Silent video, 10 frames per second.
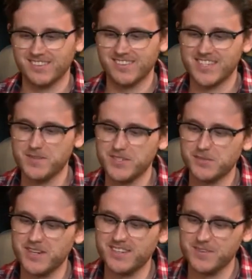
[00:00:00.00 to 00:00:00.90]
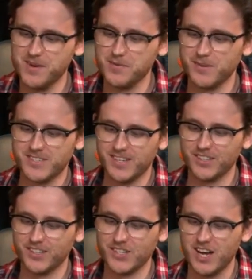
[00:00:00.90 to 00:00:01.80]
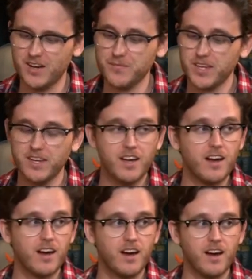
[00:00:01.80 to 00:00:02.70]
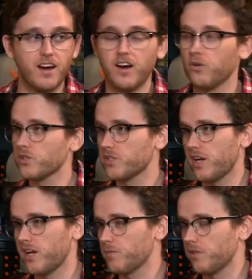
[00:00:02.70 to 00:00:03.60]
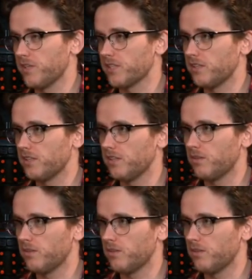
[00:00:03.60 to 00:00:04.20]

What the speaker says: Shout Sweden, you maybe worse at English. Also sidearms, obviously.